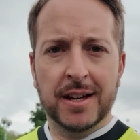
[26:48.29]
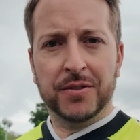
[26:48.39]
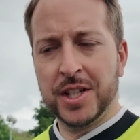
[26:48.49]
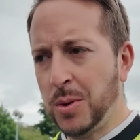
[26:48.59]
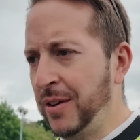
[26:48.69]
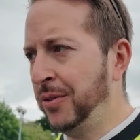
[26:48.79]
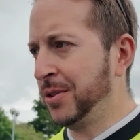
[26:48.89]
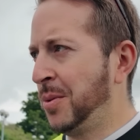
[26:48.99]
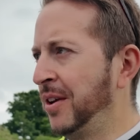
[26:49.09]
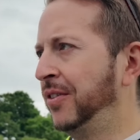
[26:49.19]
for the
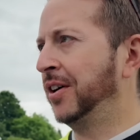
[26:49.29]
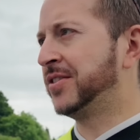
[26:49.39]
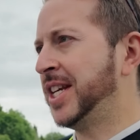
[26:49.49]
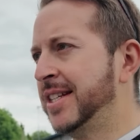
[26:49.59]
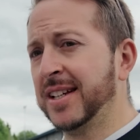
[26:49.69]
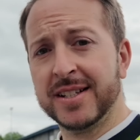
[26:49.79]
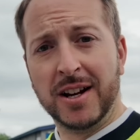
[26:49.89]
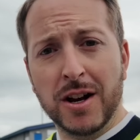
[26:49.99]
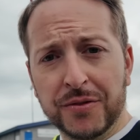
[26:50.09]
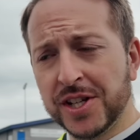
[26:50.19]
24-25 season, because
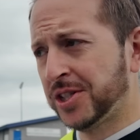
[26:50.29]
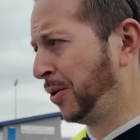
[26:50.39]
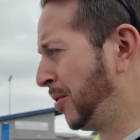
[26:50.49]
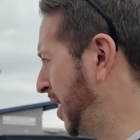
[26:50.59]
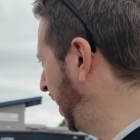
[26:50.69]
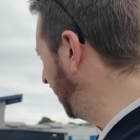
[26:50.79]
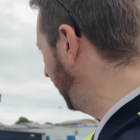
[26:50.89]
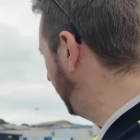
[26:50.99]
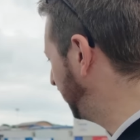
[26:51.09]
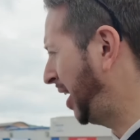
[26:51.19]
I love the story and I
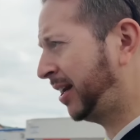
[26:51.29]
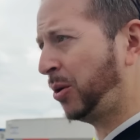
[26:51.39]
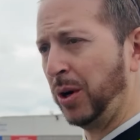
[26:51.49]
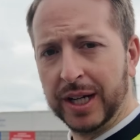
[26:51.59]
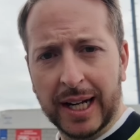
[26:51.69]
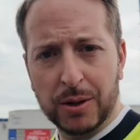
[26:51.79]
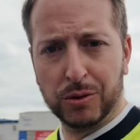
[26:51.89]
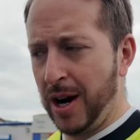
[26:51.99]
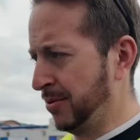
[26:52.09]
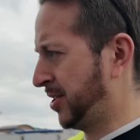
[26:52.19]
love that quirky little
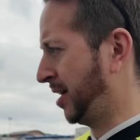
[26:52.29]
ground.